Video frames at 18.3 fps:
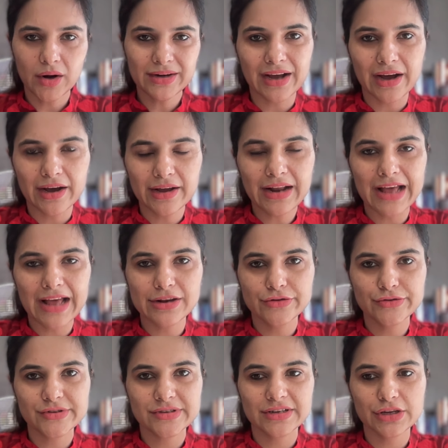are
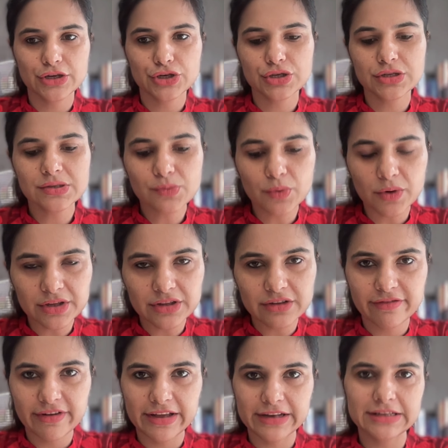hallucinations? What are
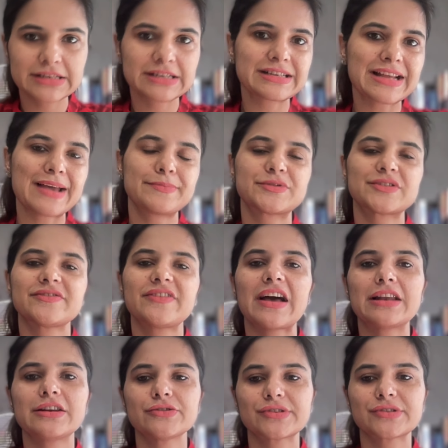the various types of
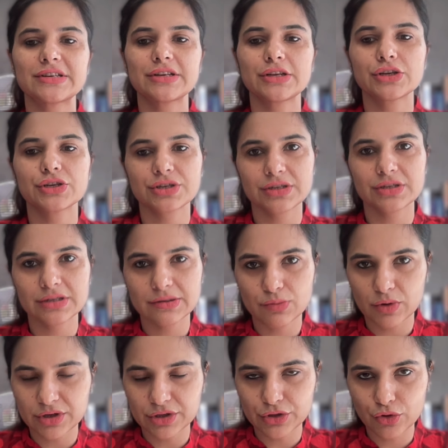hallucinations?
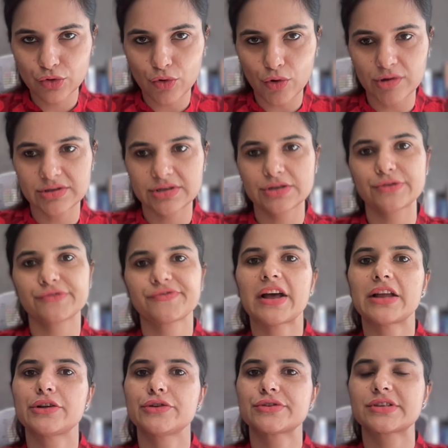What are the causes of
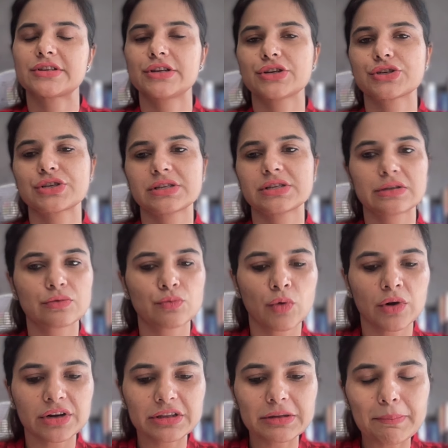hallucinations? And
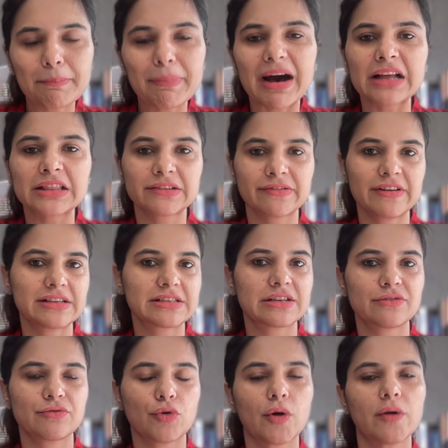what are the pathways
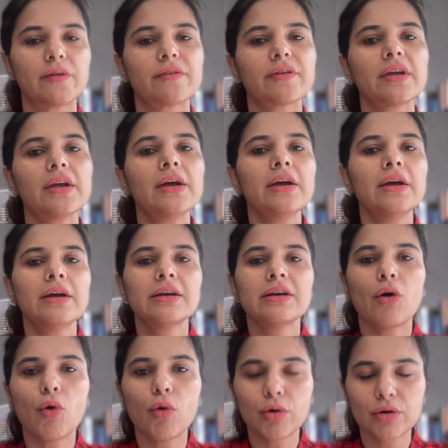involved?
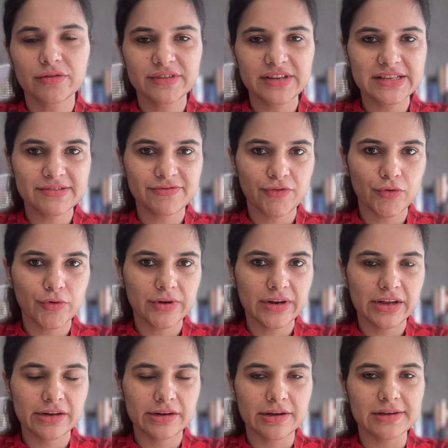All of these four
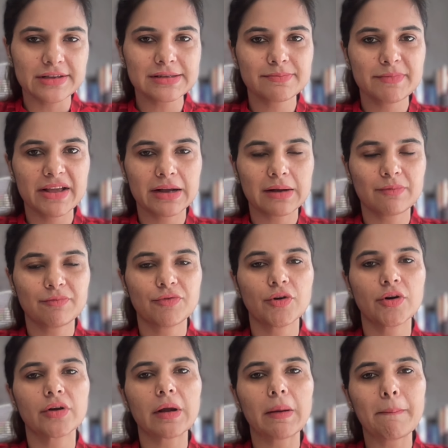areas make up
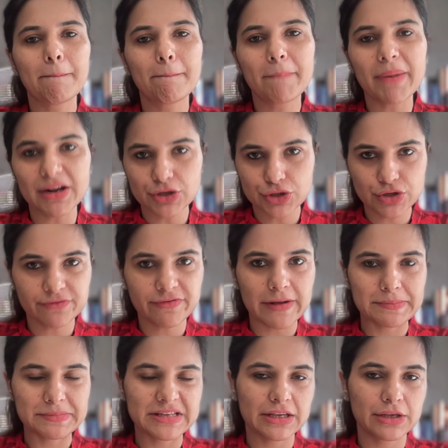for a bunch of
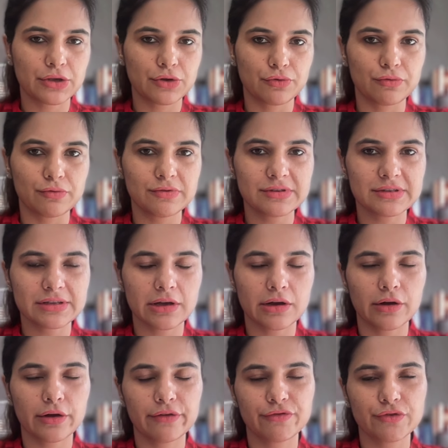
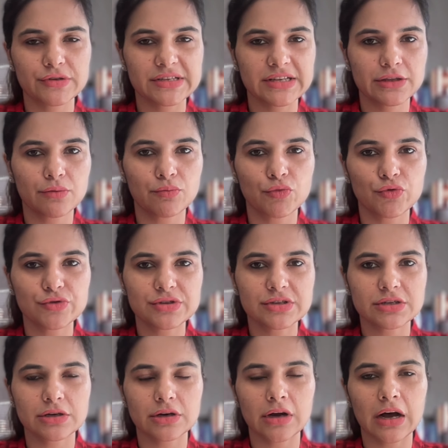MCQs. If you see the
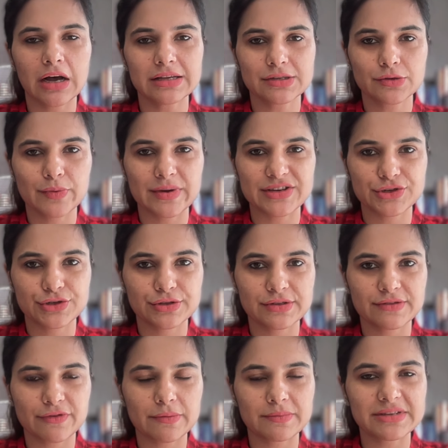most asked
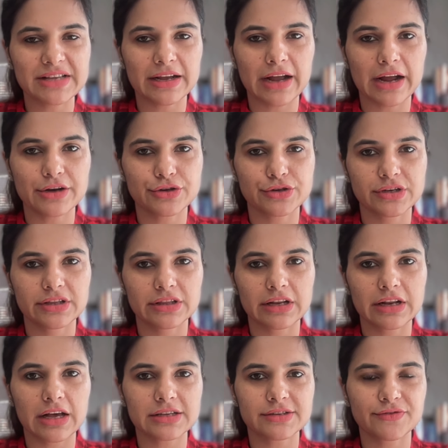questions from psychiatry in
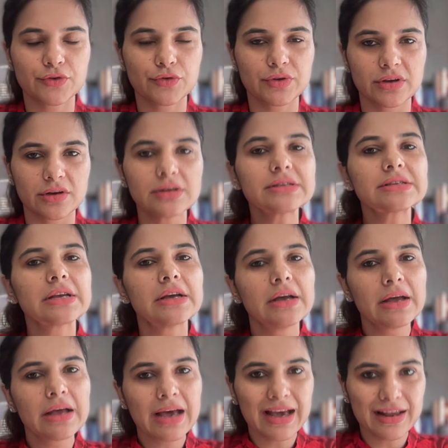the last few years,
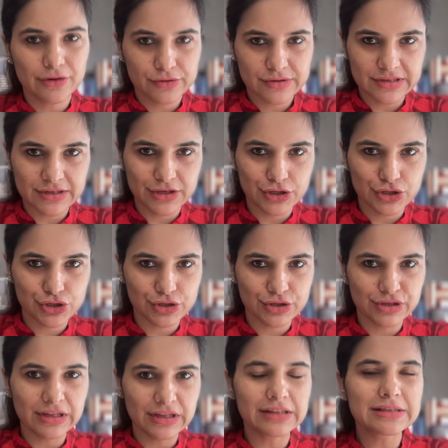
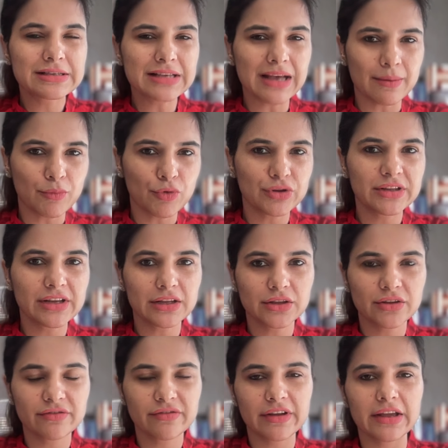hallucination in some or the
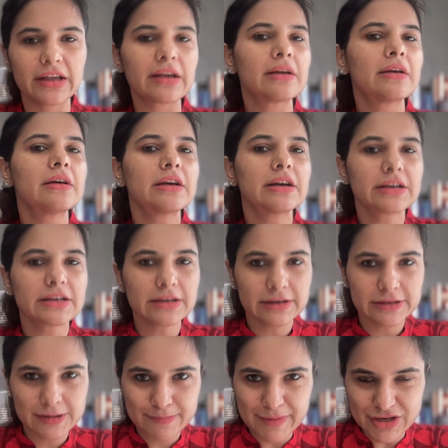other way,
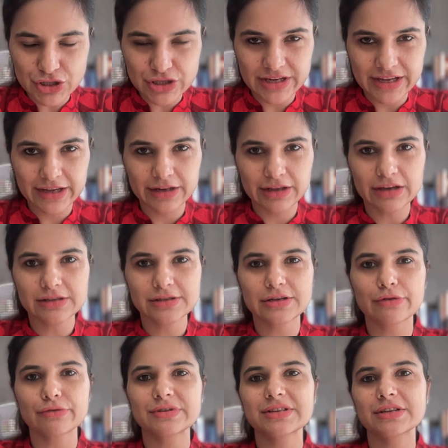especially areas
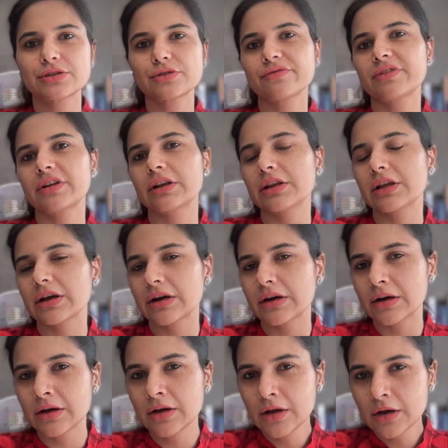around
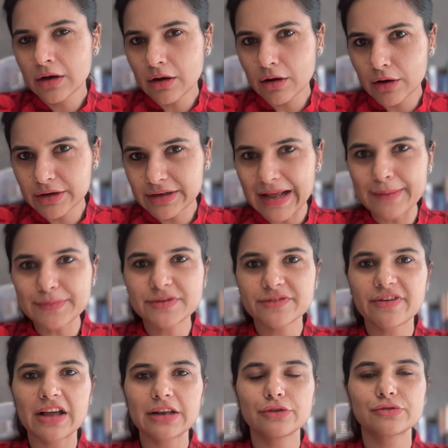schizophrenia, types
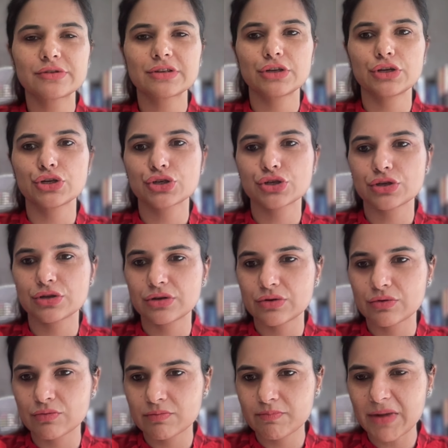of
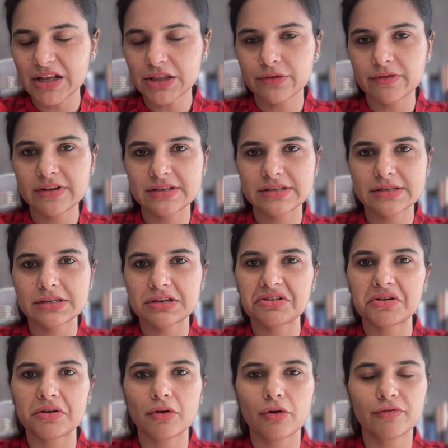hallucination, pathways
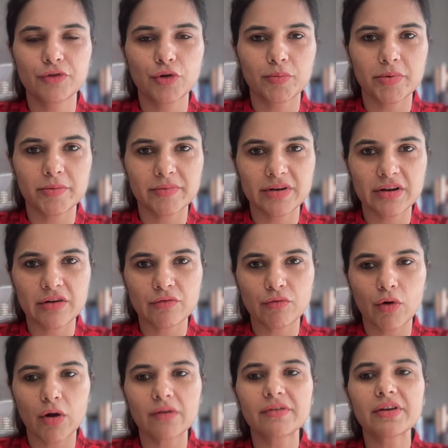of dopamine
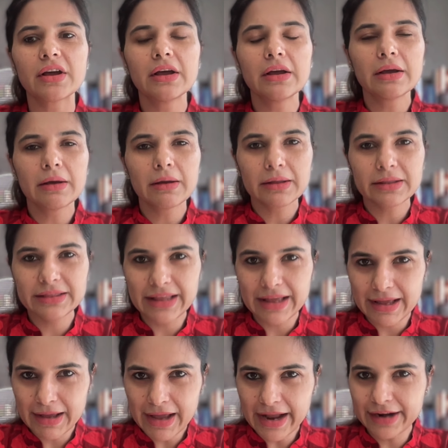involved,
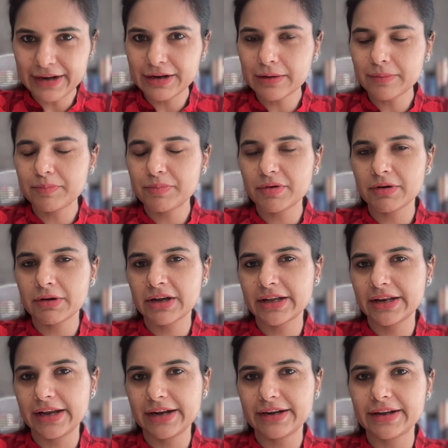they end up
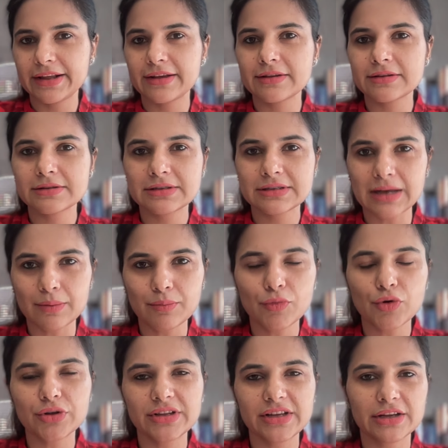creating
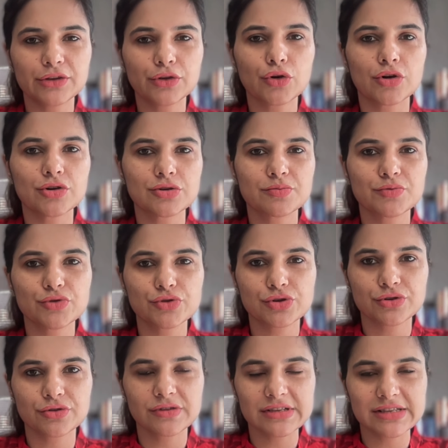some or the other
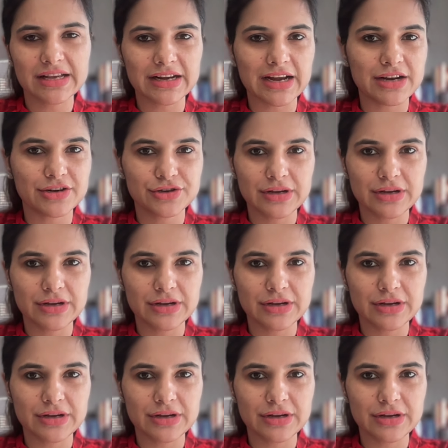contribution to the psychiatry